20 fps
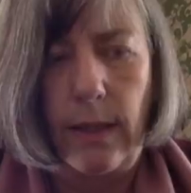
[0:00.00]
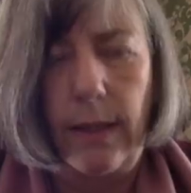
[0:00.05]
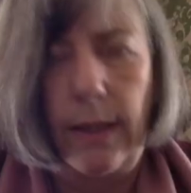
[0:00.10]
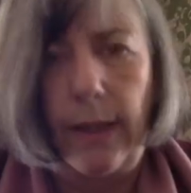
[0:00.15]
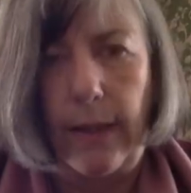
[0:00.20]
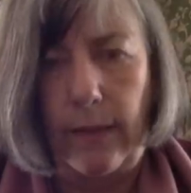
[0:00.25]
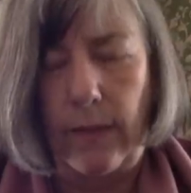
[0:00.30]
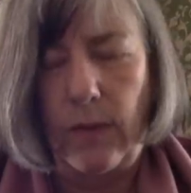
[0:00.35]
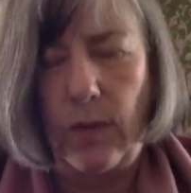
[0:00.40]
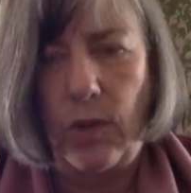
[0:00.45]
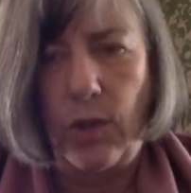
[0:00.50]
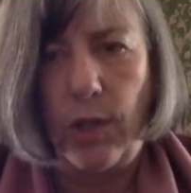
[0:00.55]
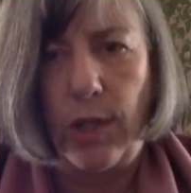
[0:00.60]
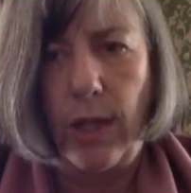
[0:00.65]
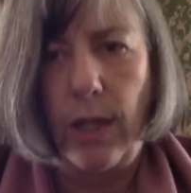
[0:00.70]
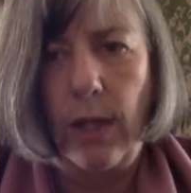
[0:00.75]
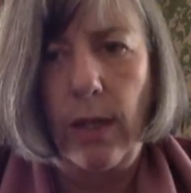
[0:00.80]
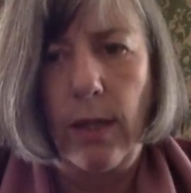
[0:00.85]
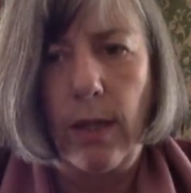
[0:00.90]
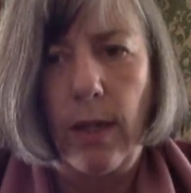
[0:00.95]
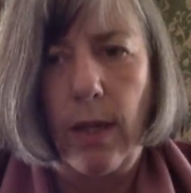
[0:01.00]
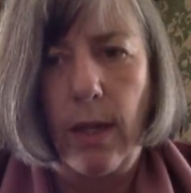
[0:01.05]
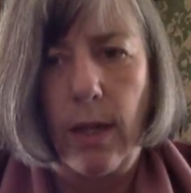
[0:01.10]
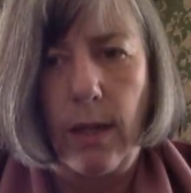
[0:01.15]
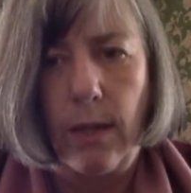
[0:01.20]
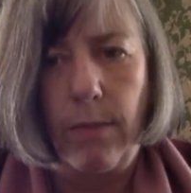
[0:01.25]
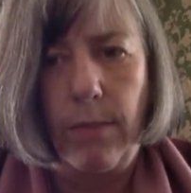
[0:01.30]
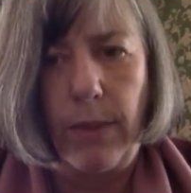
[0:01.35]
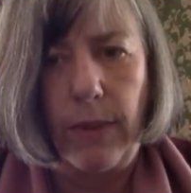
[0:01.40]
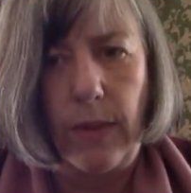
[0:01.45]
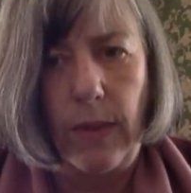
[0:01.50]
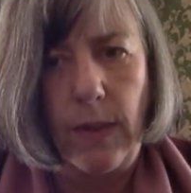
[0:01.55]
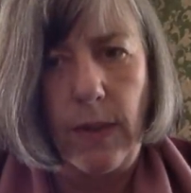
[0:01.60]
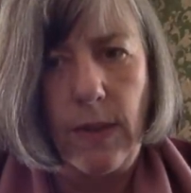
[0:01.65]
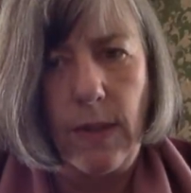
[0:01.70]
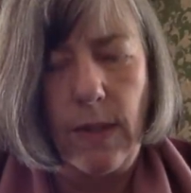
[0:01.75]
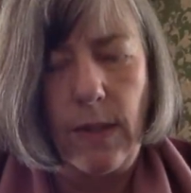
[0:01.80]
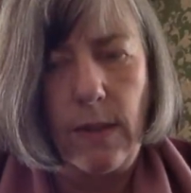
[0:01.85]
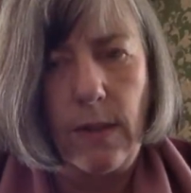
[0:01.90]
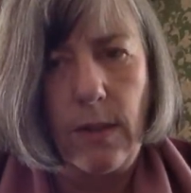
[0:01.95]
next year, but
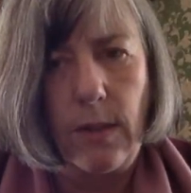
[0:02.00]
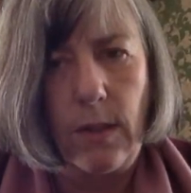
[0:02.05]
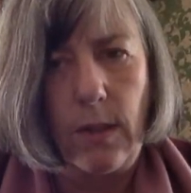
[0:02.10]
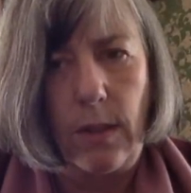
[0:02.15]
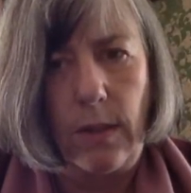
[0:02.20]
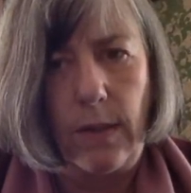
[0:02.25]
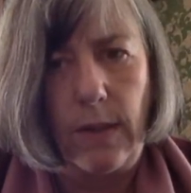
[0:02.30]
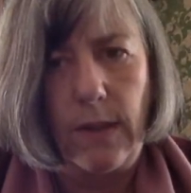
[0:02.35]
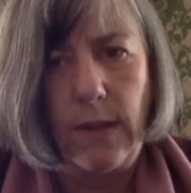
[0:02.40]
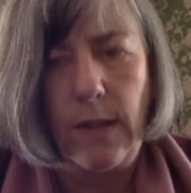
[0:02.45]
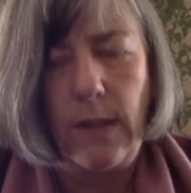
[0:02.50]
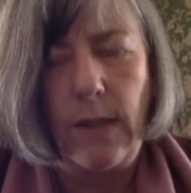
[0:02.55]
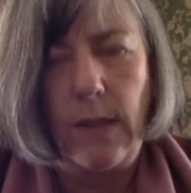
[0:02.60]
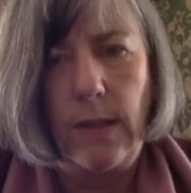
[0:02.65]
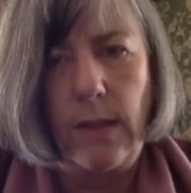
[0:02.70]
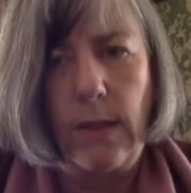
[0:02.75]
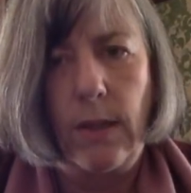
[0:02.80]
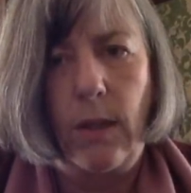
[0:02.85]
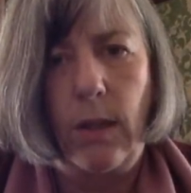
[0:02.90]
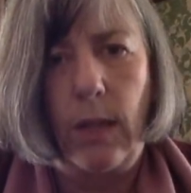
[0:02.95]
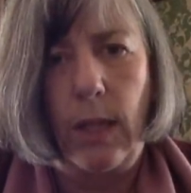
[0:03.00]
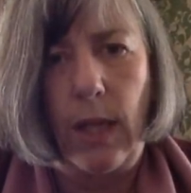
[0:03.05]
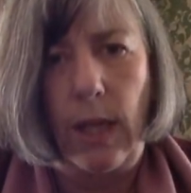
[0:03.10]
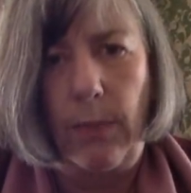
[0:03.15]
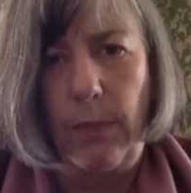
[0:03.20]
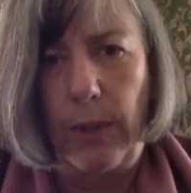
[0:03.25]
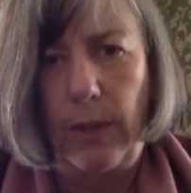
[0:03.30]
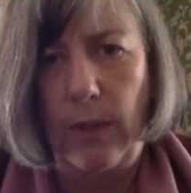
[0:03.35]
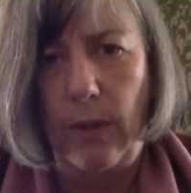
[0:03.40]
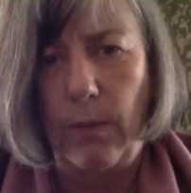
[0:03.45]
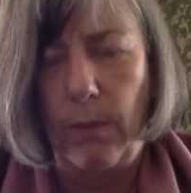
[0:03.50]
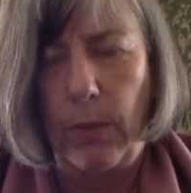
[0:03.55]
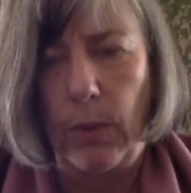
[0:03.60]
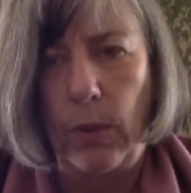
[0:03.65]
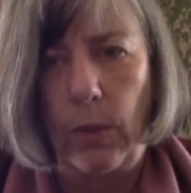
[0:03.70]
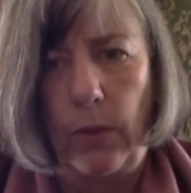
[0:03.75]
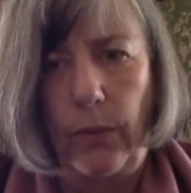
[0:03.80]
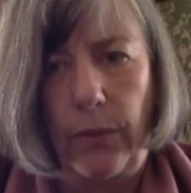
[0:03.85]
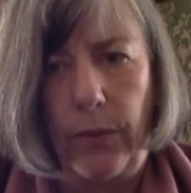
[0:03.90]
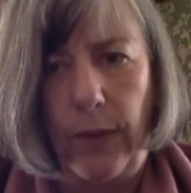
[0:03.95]
this is keeping the
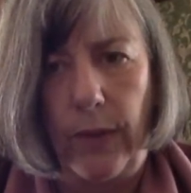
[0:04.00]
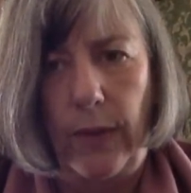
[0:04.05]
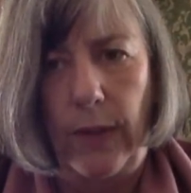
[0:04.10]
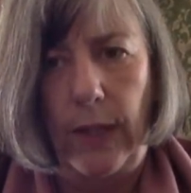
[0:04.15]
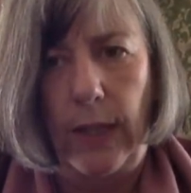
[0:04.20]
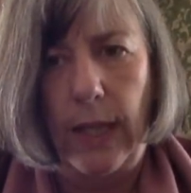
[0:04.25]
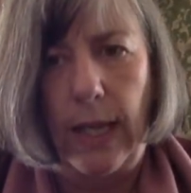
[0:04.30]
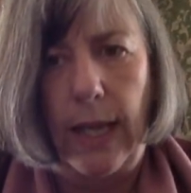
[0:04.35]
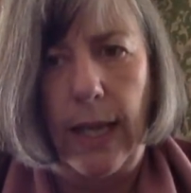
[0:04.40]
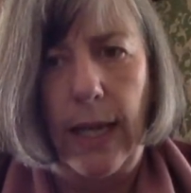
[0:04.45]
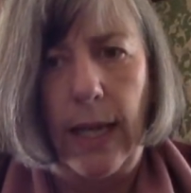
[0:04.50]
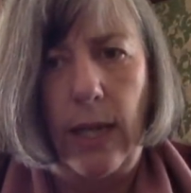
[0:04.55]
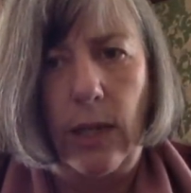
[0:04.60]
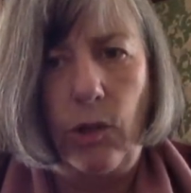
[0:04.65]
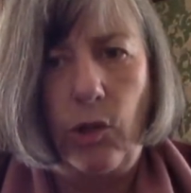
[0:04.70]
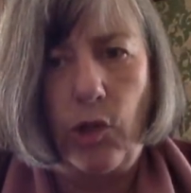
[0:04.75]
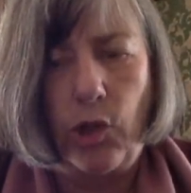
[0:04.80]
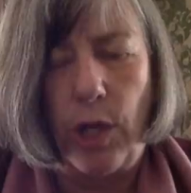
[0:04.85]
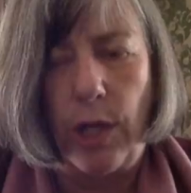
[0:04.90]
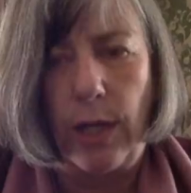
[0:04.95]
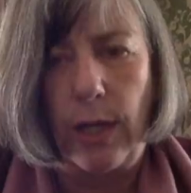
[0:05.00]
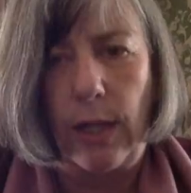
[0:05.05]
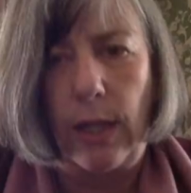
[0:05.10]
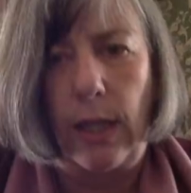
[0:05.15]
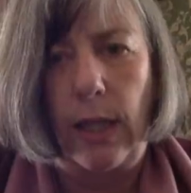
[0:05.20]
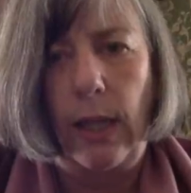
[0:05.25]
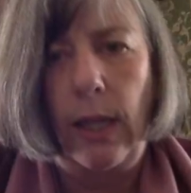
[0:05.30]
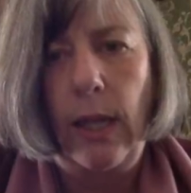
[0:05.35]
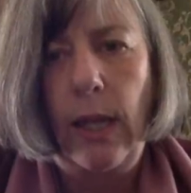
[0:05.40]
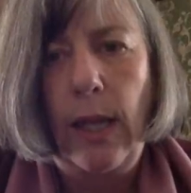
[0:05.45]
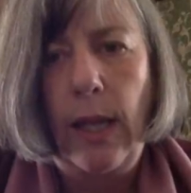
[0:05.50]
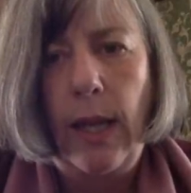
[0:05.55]
balls in the air, juggling.